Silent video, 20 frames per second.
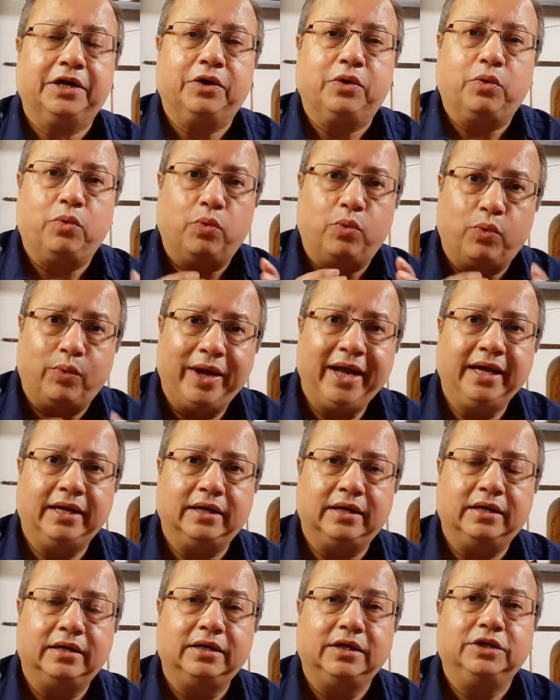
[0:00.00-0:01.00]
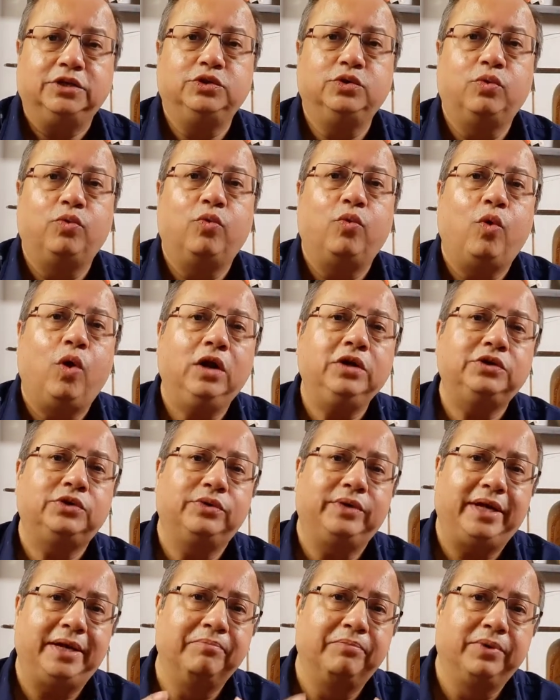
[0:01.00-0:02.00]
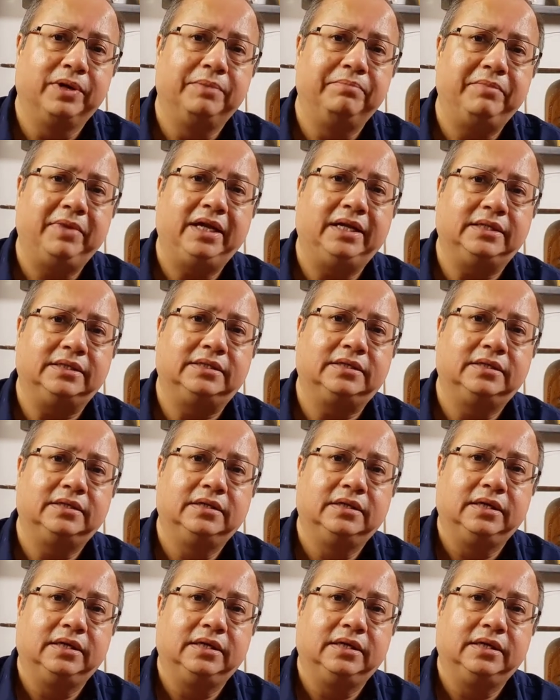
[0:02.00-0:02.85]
when you want to implement